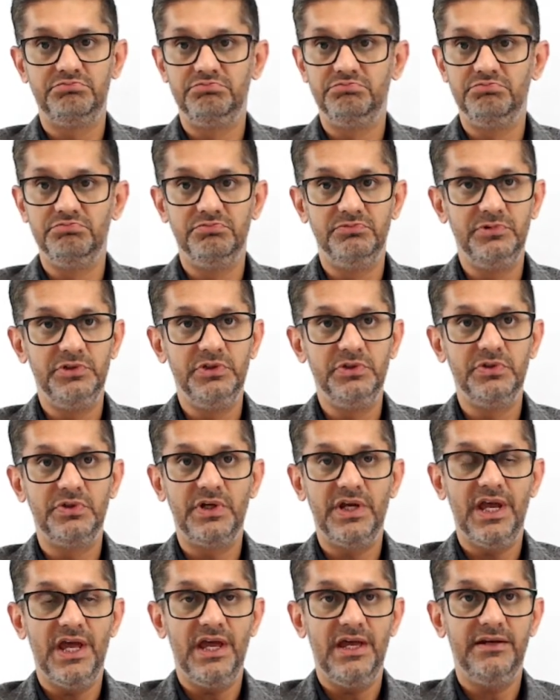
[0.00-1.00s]
You
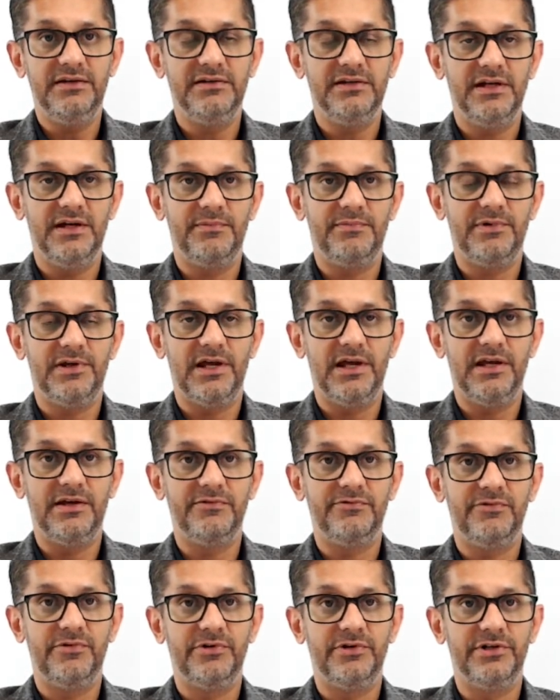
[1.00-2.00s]
can apply
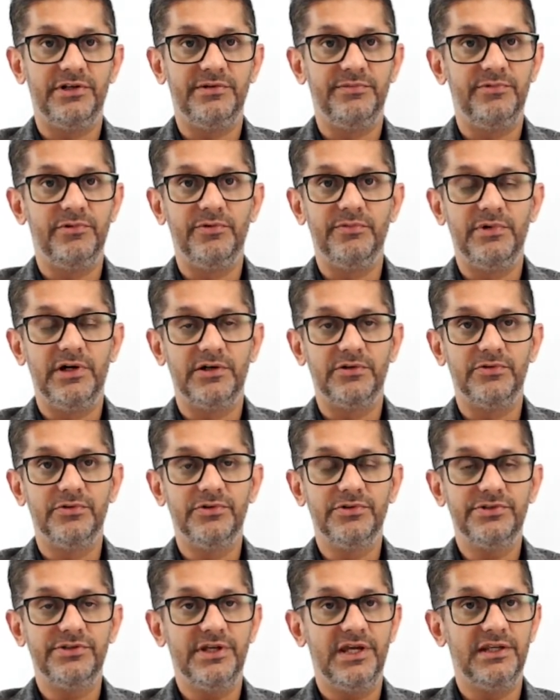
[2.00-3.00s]
for a diploma
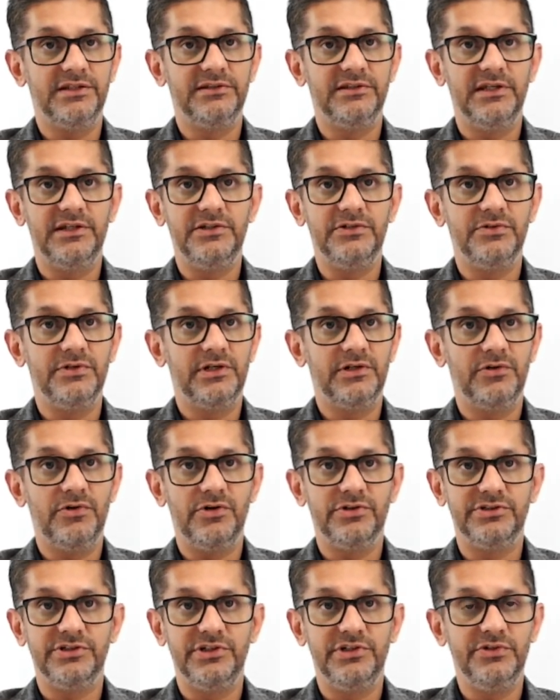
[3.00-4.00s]
course and then you can
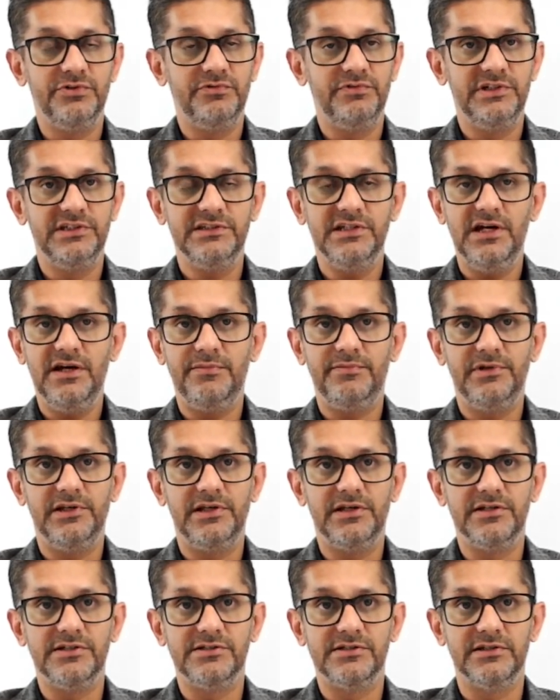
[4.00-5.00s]
lodge a new visa
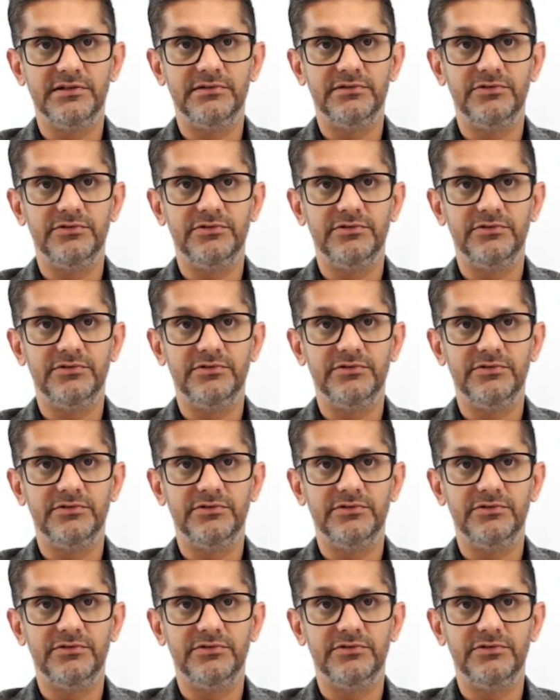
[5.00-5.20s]
application.